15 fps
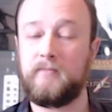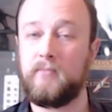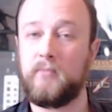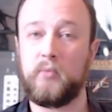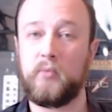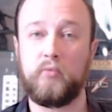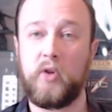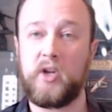
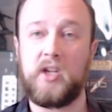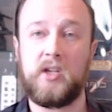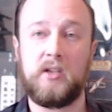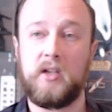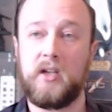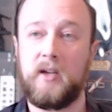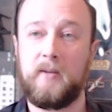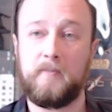
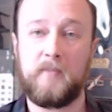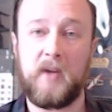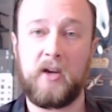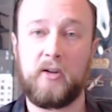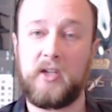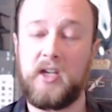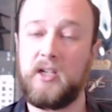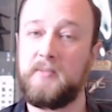Iron
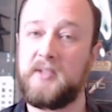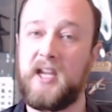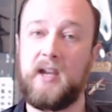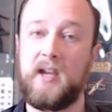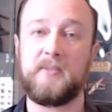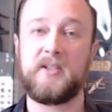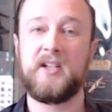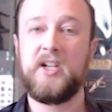Kingdoms
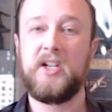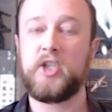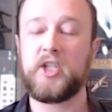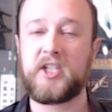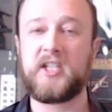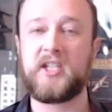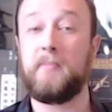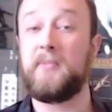games. Just
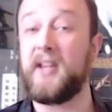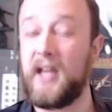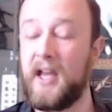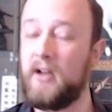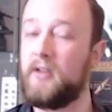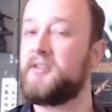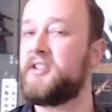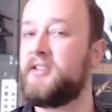something
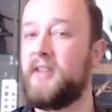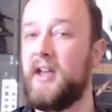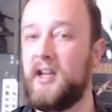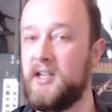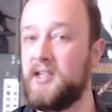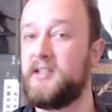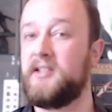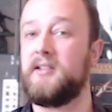else that
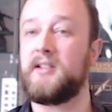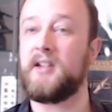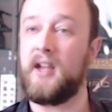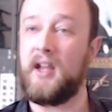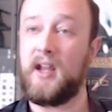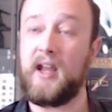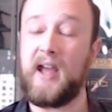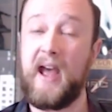isn't
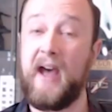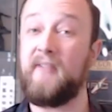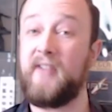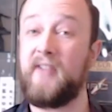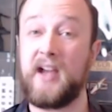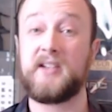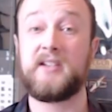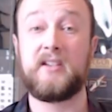a
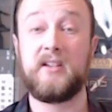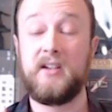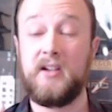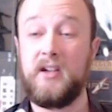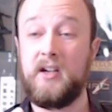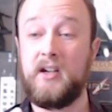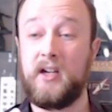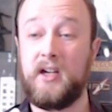half-assed
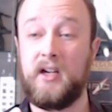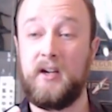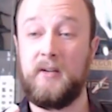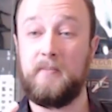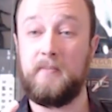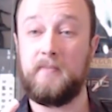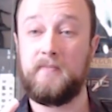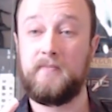
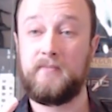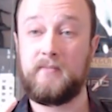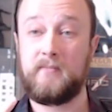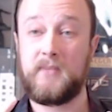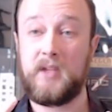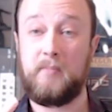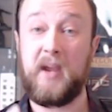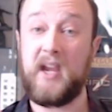
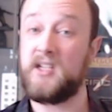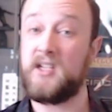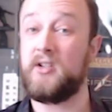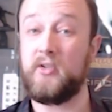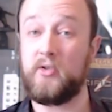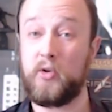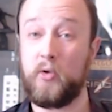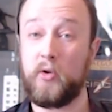painting
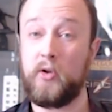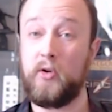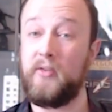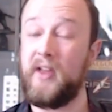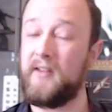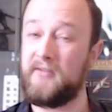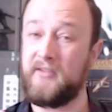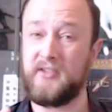tutorial
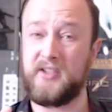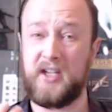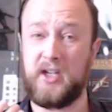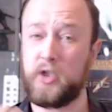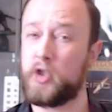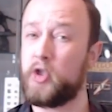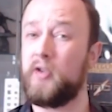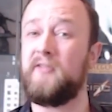that feels like it
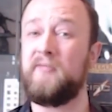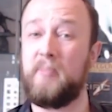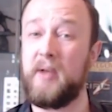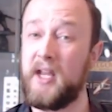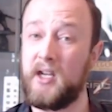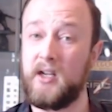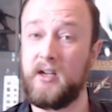should have been